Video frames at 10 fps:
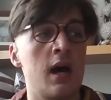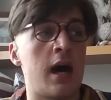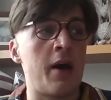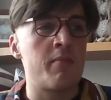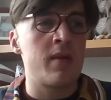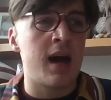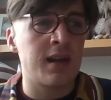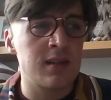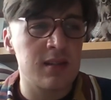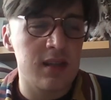Um,
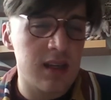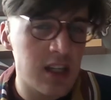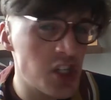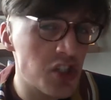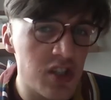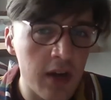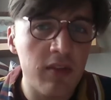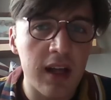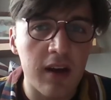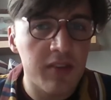and just
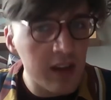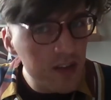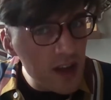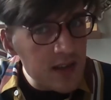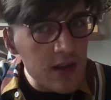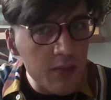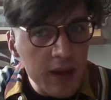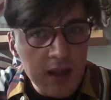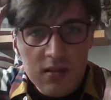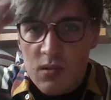generally, I think things have
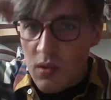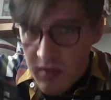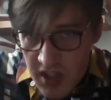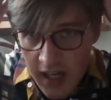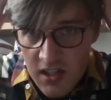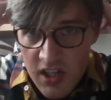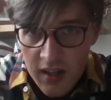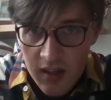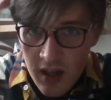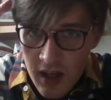been sort of
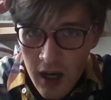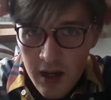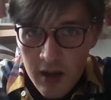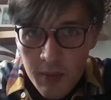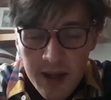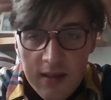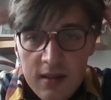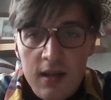changing a little bit.